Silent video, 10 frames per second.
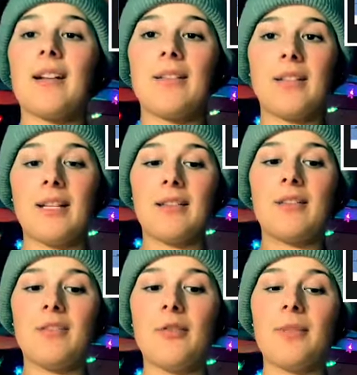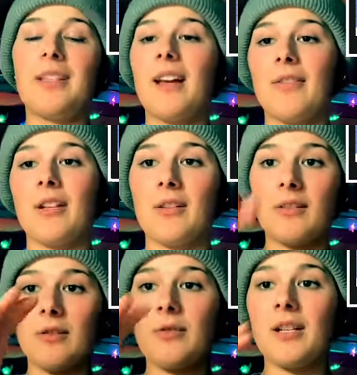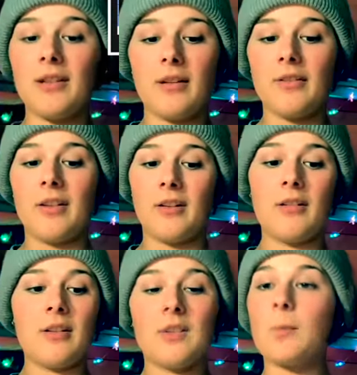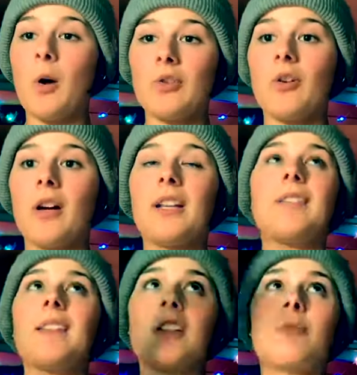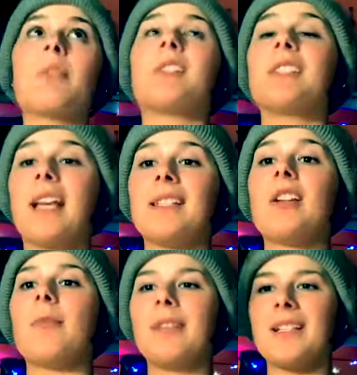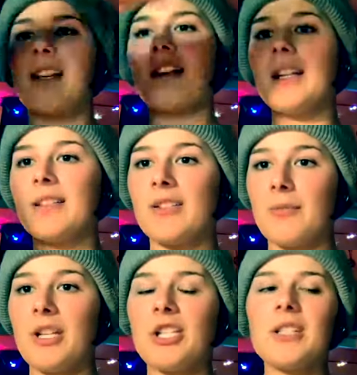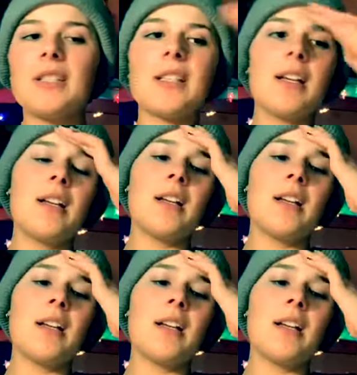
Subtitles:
they have a grid on their small drawing and then they pretty much size it up, and that's how they get their dimensions.